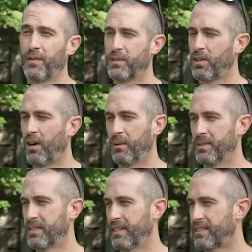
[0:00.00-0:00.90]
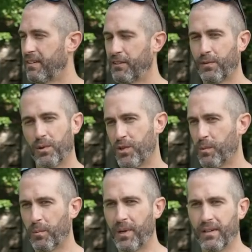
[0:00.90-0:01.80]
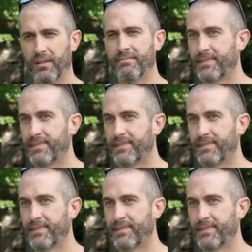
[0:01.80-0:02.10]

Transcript: first car was a 74 Super Beetle.